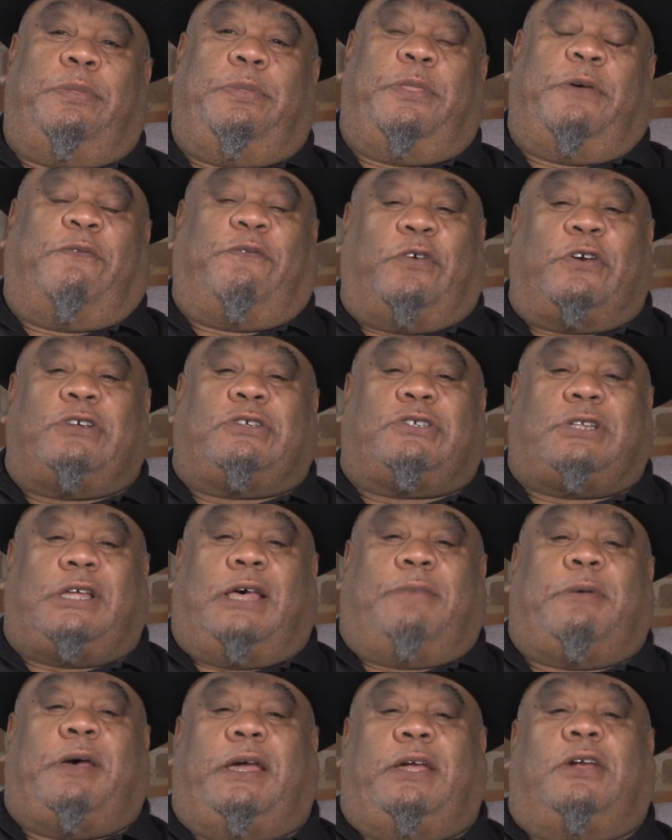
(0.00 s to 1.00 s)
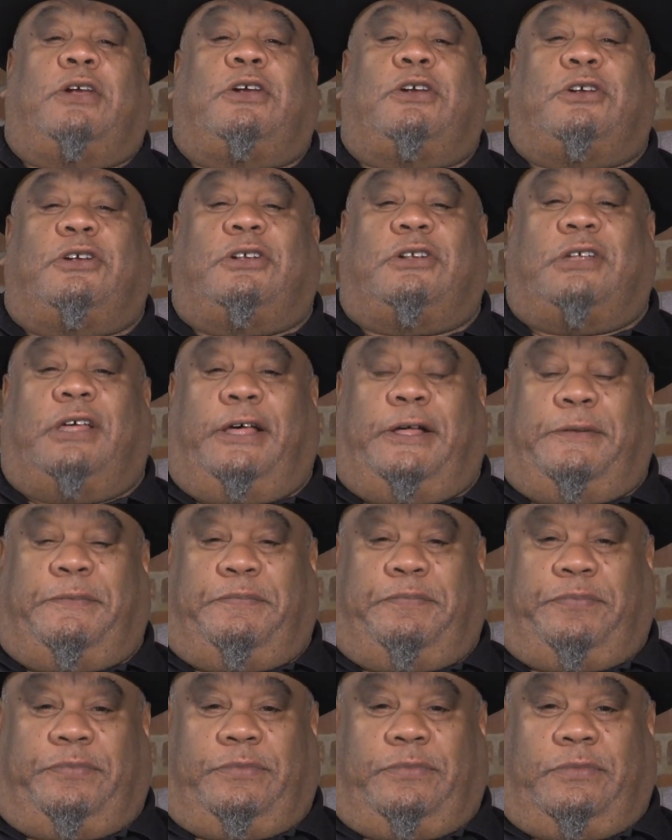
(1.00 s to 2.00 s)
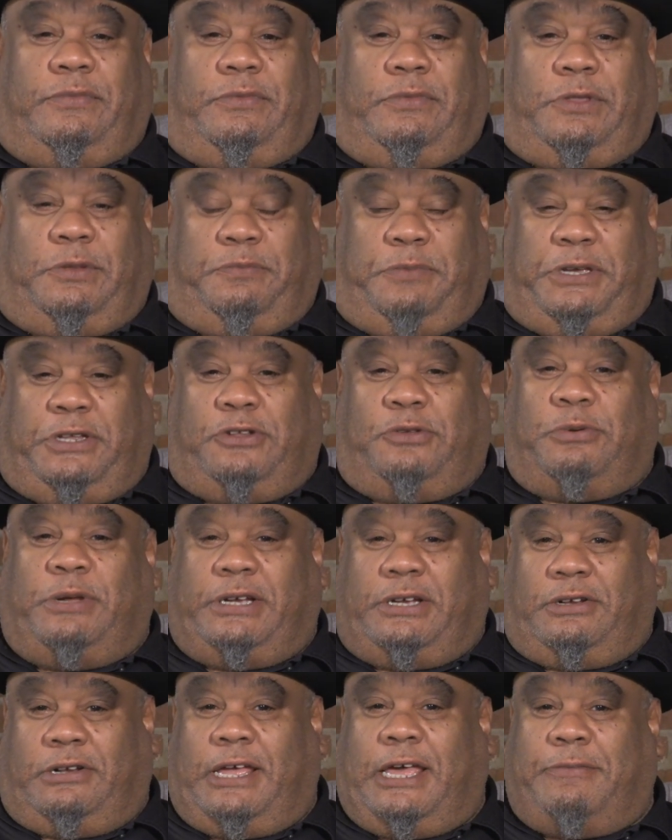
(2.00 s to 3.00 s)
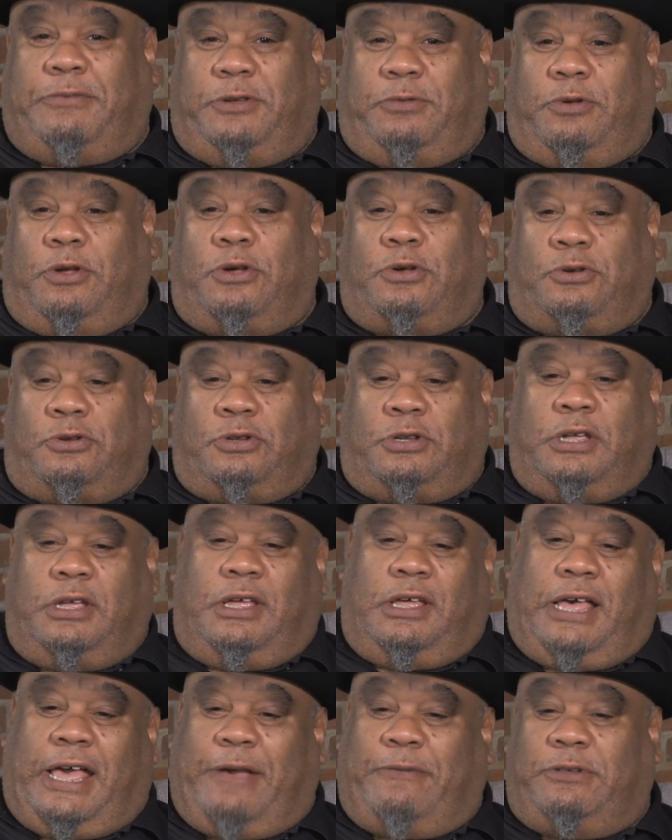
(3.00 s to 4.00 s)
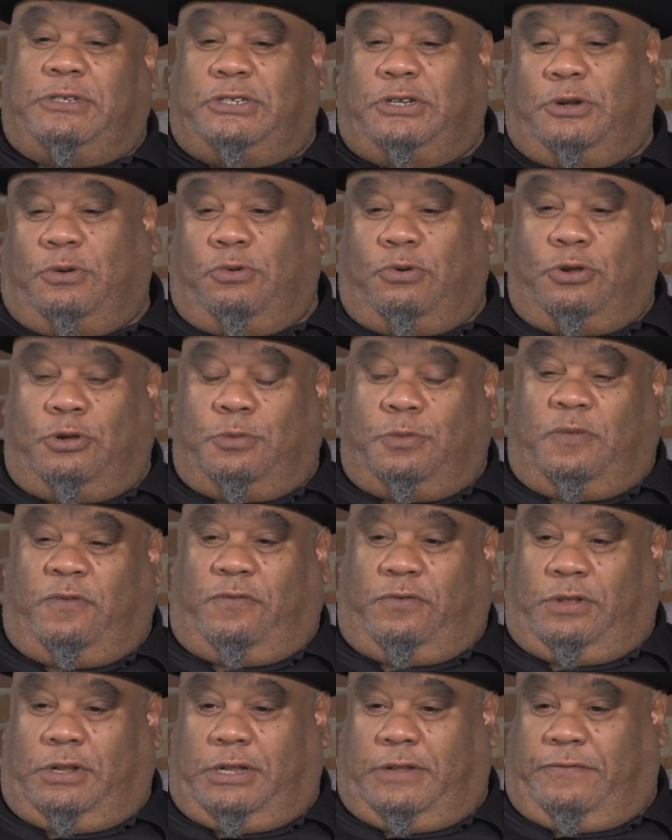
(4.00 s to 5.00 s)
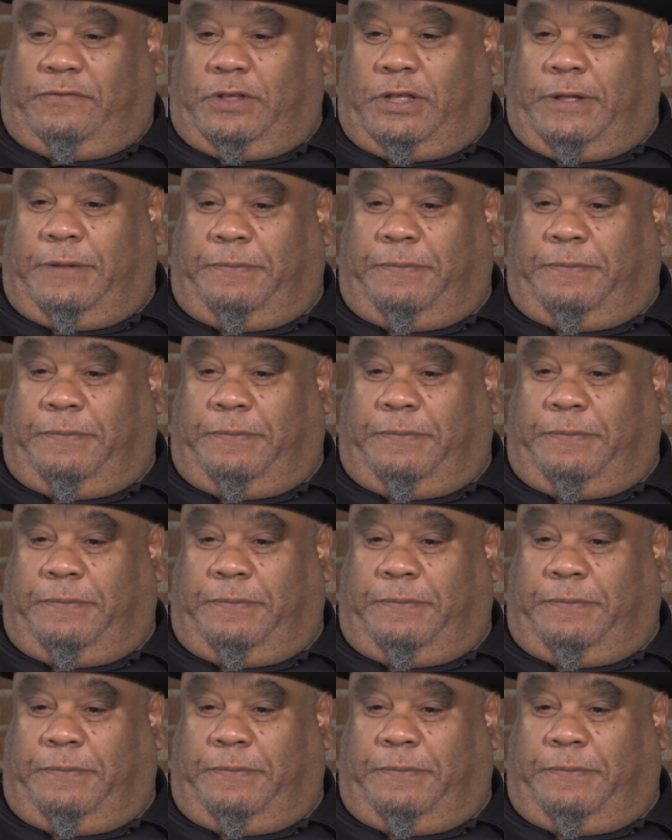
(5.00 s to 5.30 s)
The first time I heard the Beatle record, Abbey Road, I was in a room full of